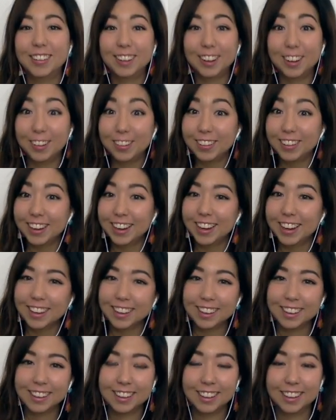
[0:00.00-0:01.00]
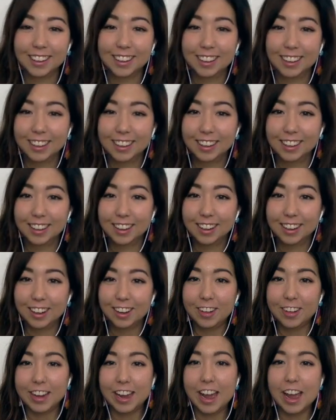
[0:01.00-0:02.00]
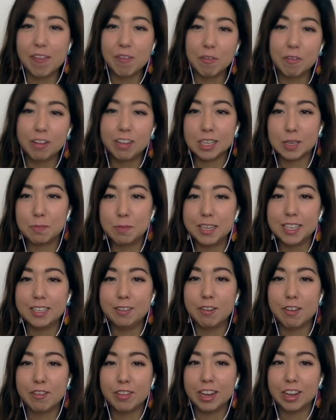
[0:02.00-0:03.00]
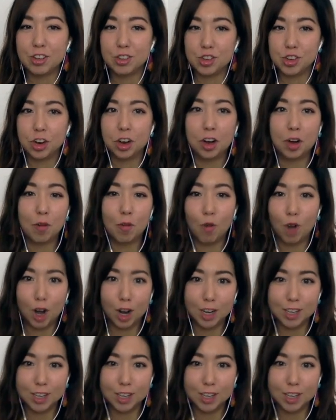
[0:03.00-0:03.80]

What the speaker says: Okay. Oh yeah, everyone's busy with their jaw war,